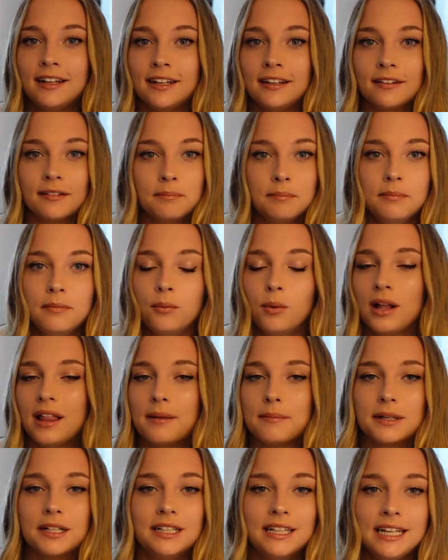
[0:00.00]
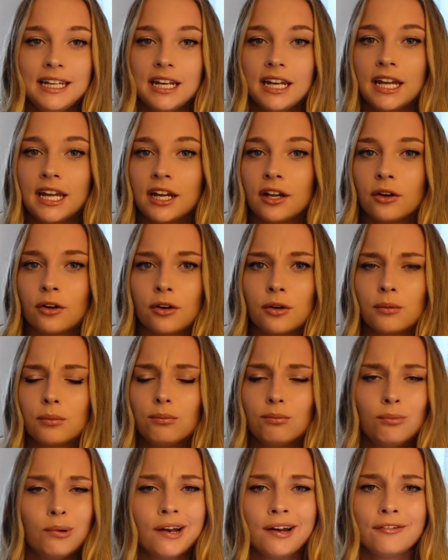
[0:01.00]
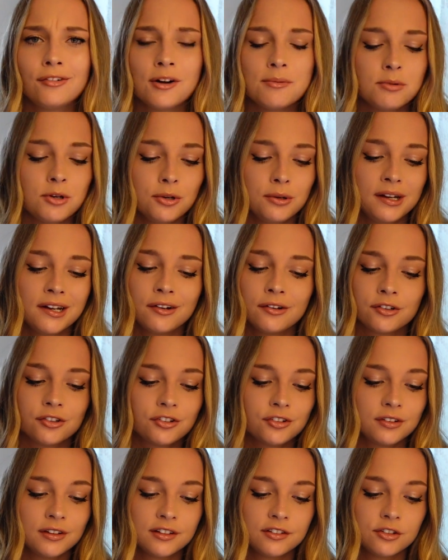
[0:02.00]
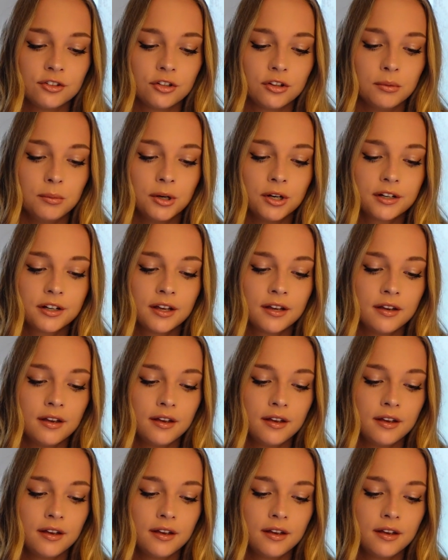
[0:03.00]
and while I'm cleaning or whatever I'm doing, I'll just listen to the book.